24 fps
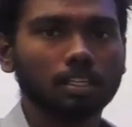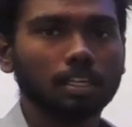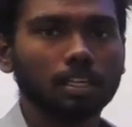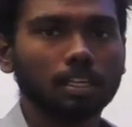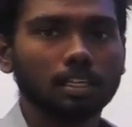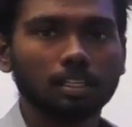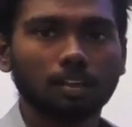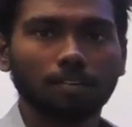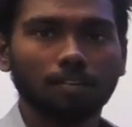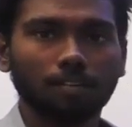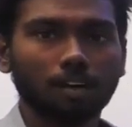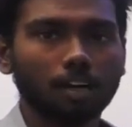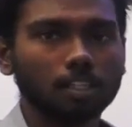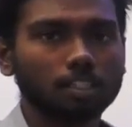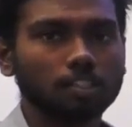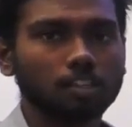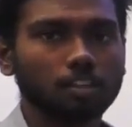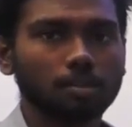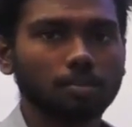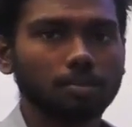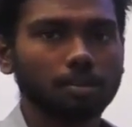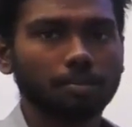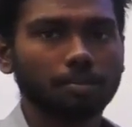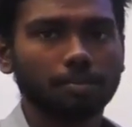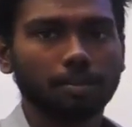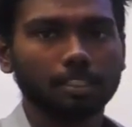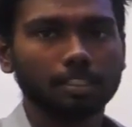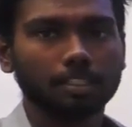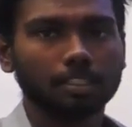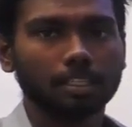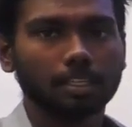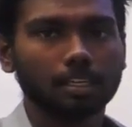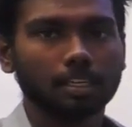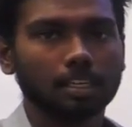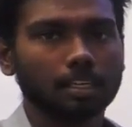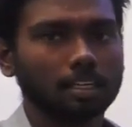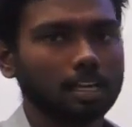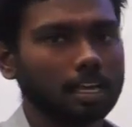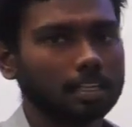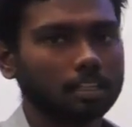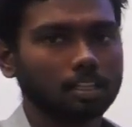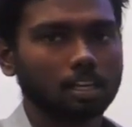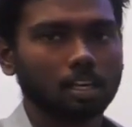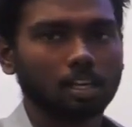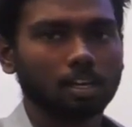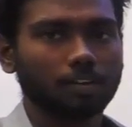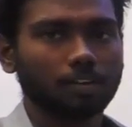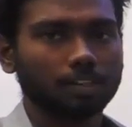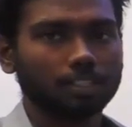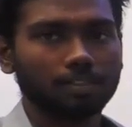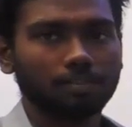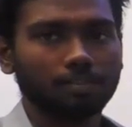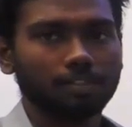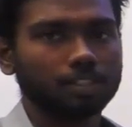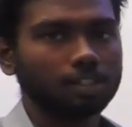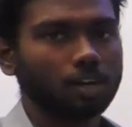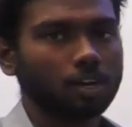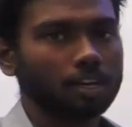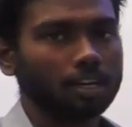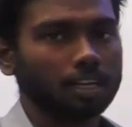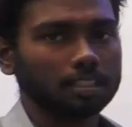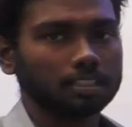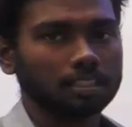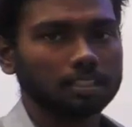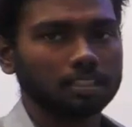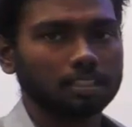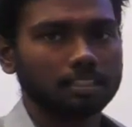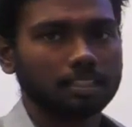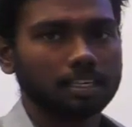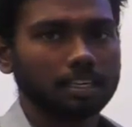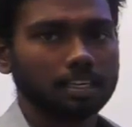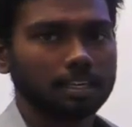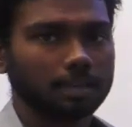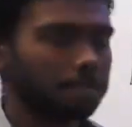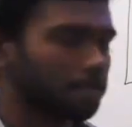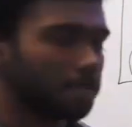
The words will be mentioned, like the question we saw in SSC.